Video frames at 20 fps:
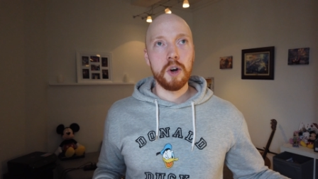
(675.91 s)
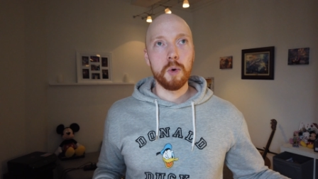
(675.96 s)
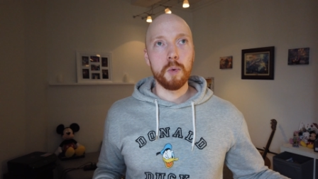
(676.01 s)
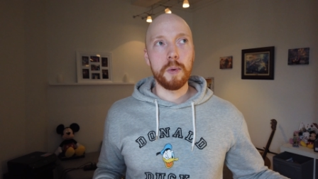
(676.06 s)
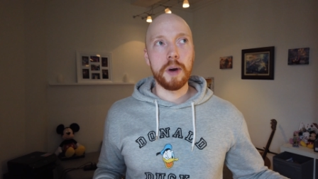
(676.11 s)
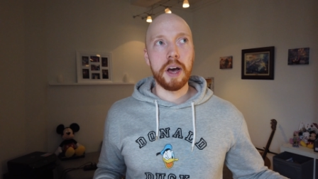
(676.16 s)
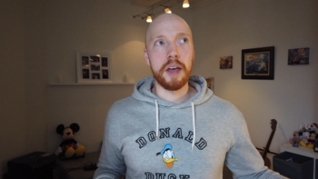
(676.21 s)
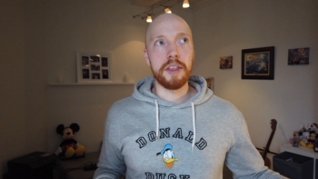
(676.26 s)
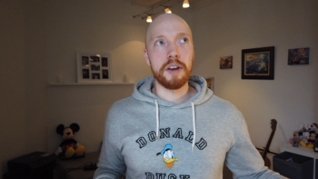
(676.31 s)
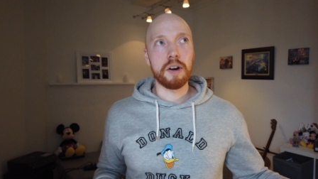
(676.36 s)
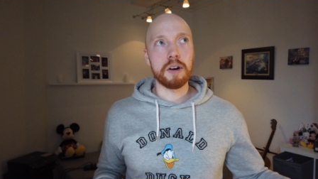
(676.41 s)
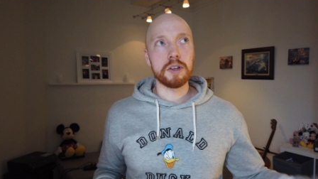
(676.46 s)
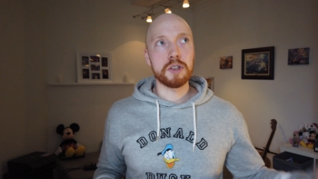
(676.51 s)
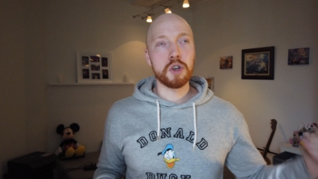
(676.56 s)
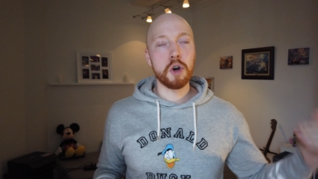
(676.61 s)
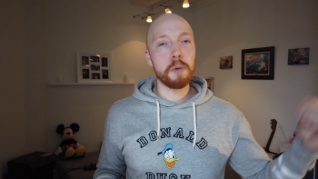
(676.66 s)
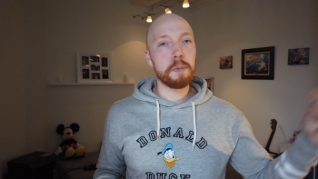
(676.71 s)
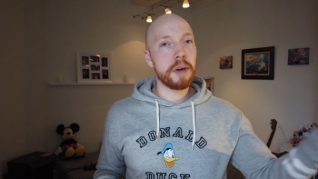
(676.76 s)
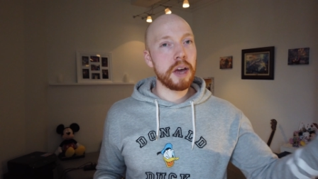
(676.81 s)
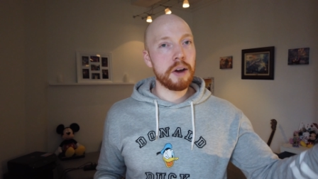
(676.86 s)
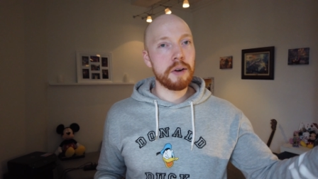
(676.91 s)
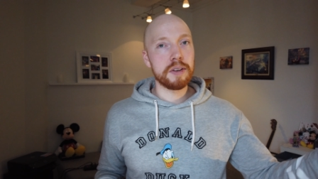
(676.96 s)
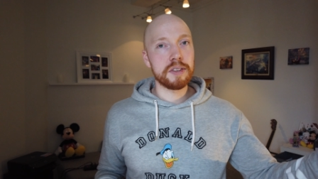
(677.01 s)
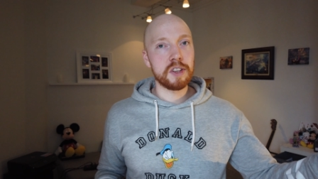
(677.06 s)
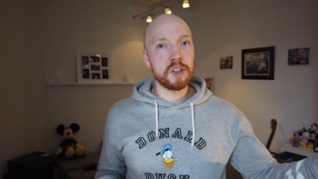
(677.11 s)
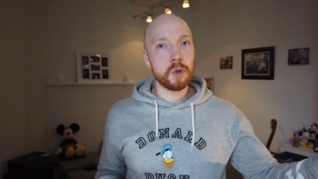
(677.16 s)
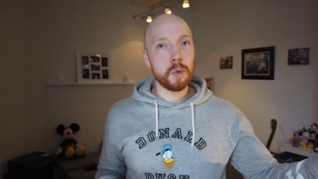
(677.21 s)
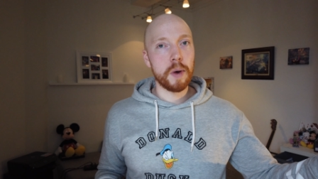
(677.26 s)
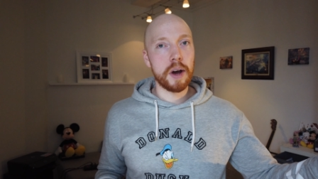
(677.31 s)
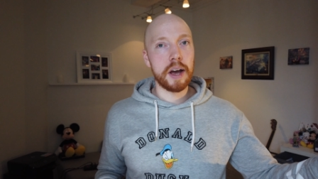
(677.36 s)
where there are topiaries
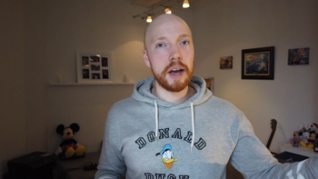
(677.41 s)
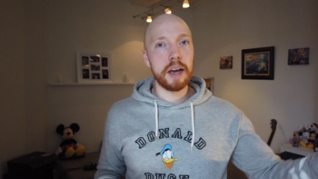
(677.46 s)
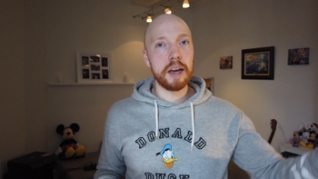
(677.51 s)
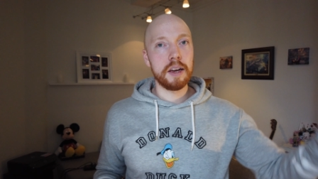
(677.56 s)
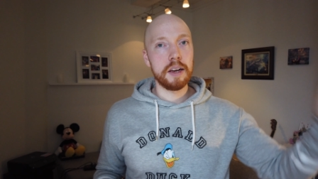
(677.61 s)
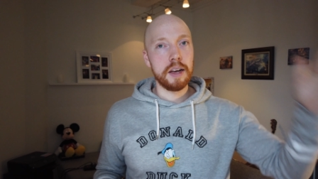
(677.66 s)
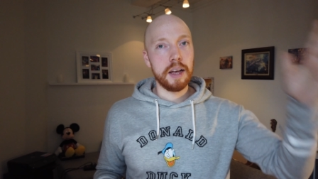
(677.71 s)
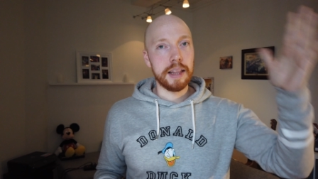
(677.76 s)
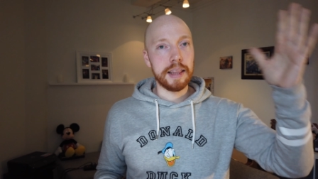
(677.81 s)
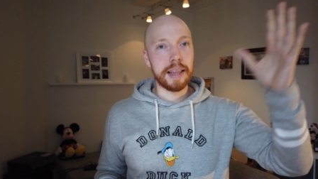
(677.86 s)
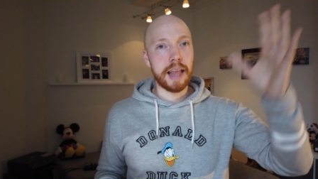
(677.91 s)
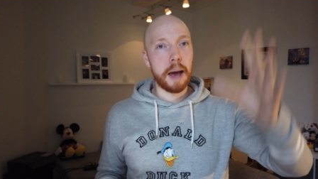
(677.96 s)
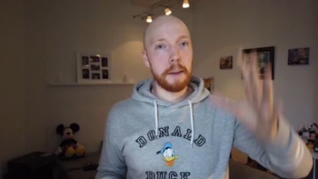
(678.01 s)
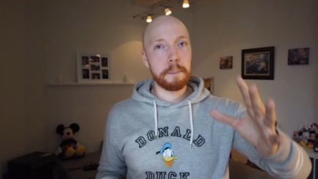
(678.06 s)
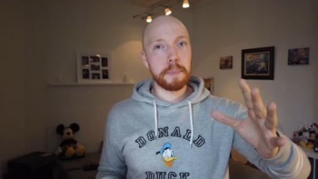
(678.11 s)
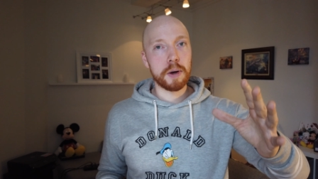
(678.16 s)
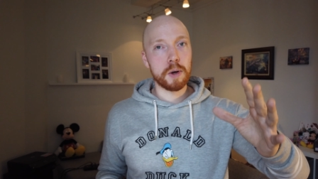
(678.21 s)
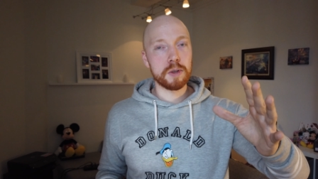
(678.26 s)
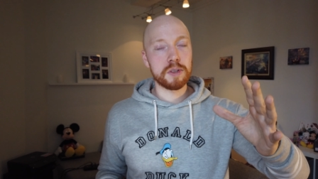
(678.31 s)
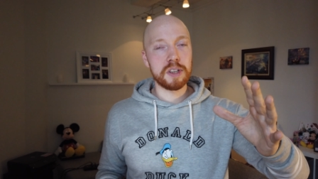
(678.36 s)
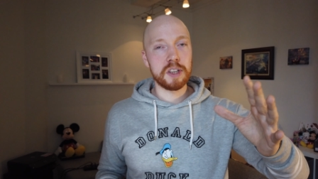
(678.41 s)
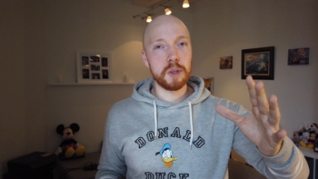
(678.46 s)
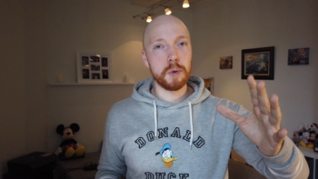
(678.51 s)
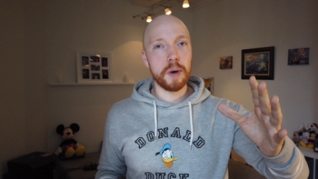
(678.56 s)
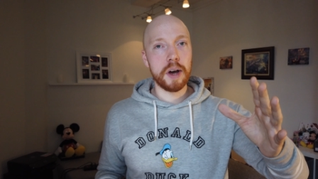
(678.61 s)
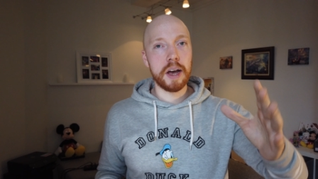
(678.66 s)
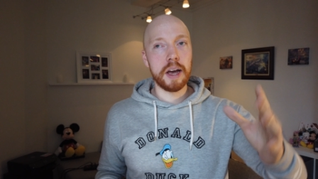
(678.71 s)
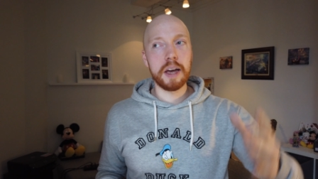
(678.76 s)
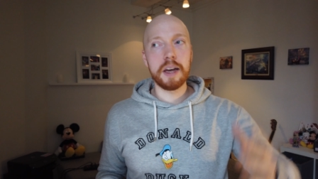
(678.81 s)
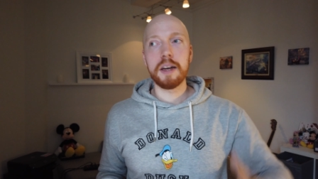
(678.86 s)
in the way, lampposts in the
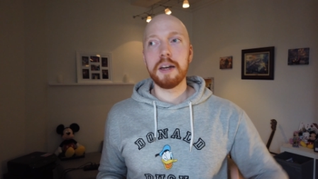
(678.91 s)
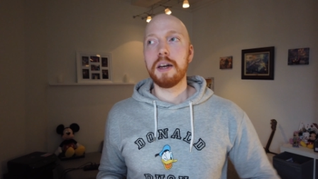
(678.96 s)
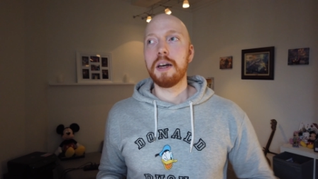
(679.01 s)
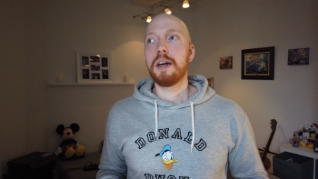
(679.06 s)
way,